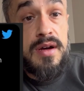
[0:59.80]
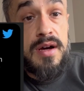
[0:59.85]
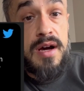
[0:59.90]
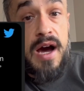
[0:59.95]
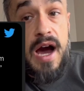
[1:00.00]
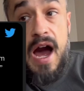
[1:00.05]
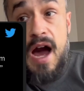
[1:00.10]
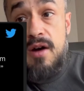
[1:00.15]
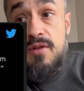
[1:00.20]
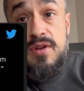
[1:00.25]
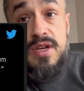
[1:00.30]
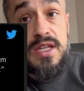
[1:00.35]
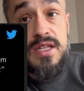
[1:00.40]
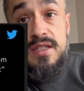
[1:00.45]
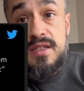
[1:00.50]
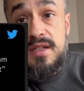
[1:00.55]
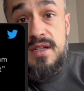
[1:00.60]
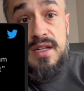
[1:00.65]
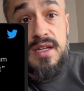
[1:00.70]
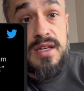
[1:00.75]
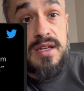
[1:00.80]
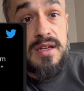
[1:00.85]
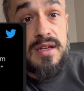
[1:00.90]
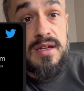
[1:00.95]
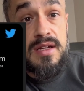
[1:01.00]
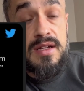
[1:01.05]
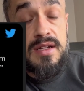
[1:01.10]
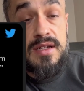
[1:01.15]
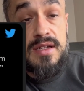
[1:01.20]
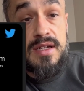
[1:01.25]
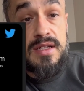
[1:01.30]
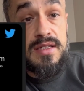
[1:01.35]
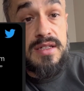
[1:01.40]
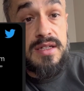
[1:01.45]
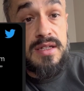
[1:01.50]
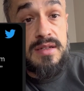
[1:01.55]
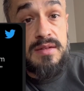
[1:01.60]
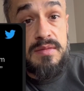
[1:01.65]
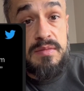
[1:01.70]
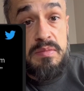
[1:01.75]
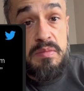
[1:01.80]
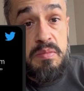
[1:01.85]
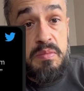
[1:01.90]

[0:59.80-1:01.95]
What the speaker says: How easily does it